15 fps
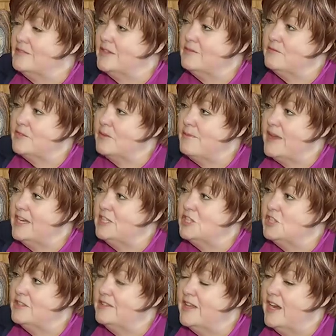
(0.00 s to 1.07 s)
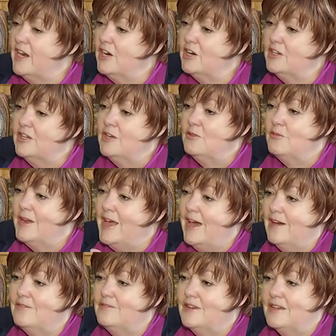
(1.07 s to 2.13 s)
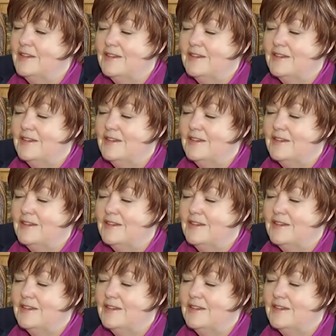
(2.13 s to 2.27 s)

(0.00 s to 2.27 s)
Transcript: of information there. We have